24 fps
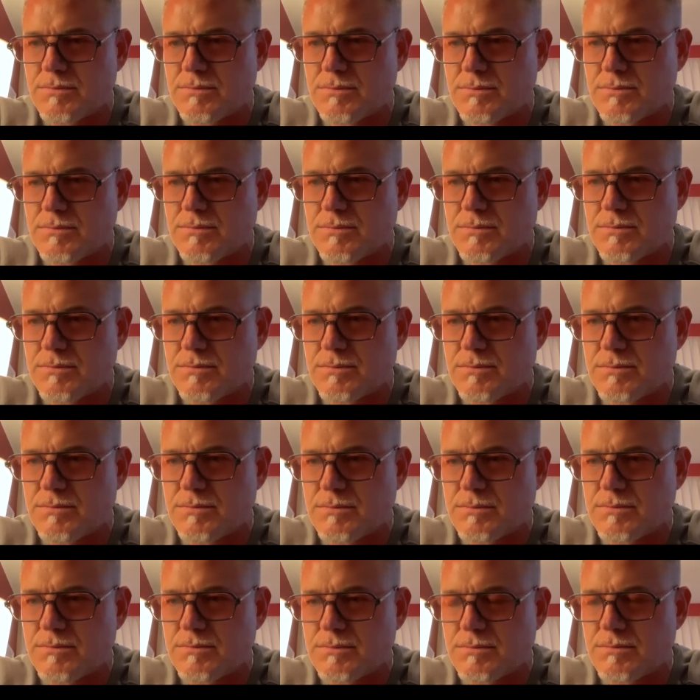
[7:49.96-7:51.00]

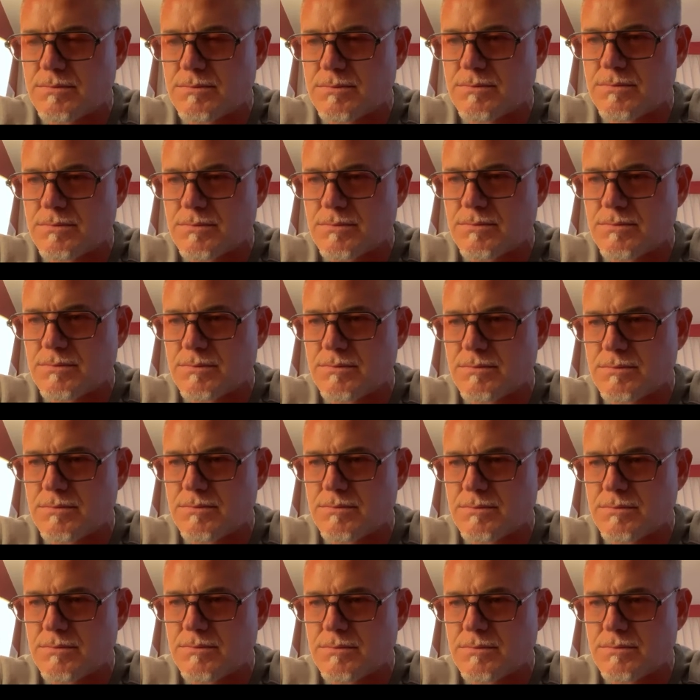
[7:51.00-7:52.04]

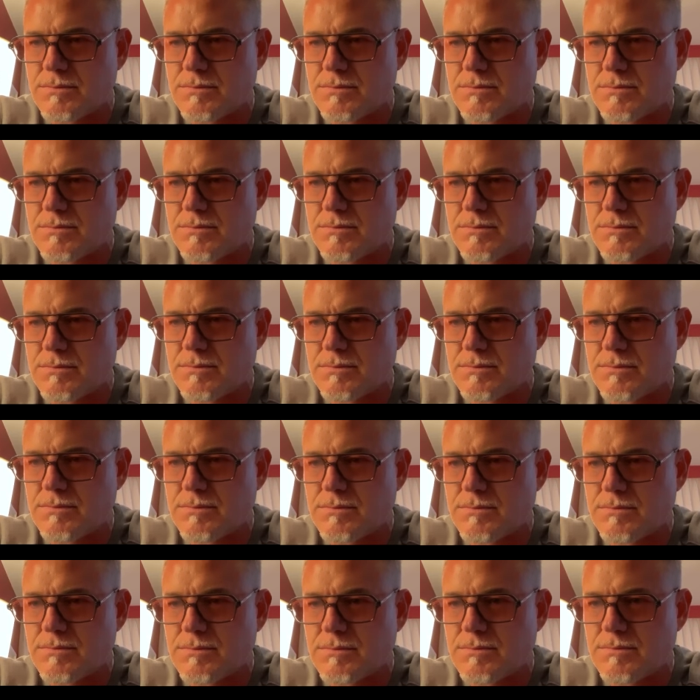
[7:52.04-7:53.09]

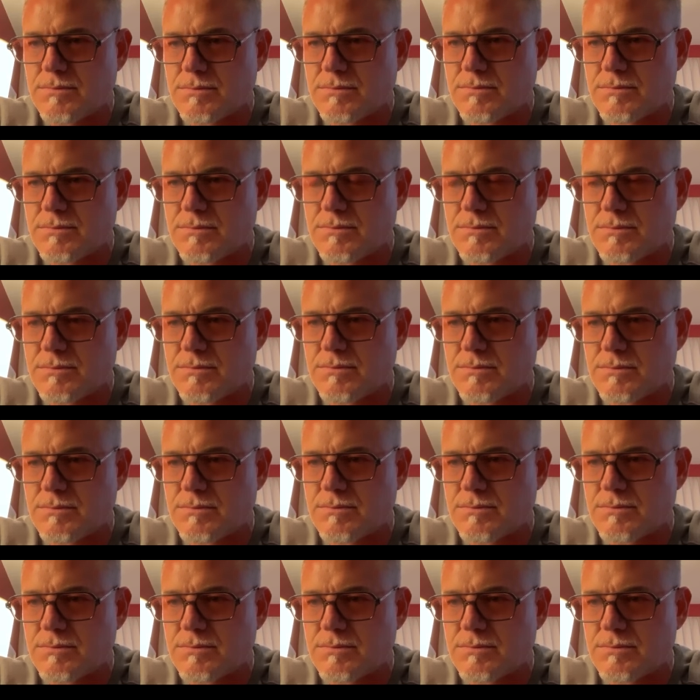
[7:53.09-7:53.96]
No words are spoken by the person on screen.